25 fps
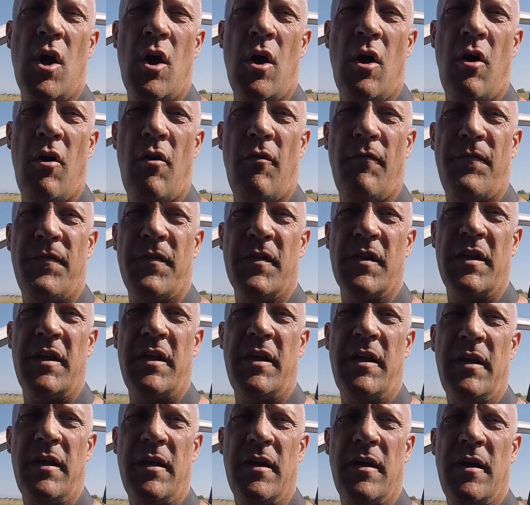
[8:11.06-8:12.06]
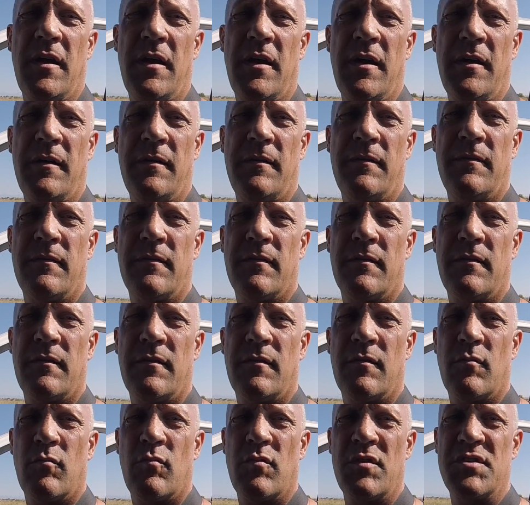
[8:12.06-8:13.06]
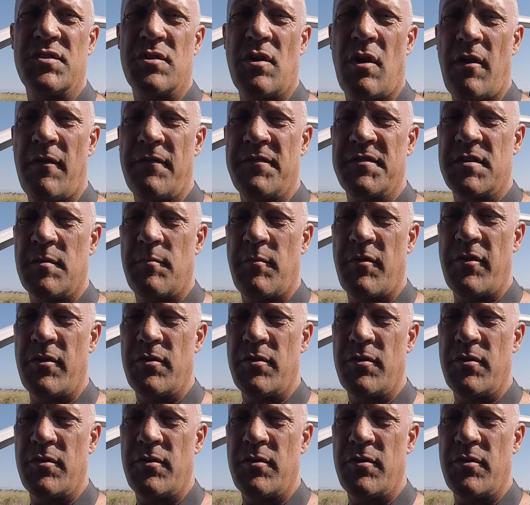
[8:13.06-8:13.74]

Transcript: hopefully uh, resolve some of